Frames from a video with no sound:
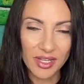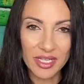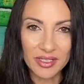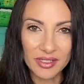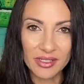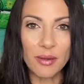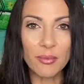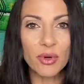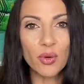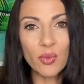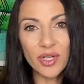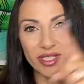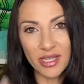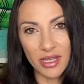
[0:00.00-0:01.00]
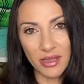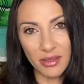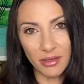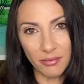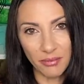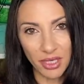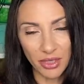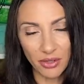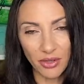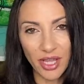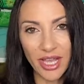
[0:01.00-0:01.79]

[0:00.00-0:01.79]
and Summer was in the middle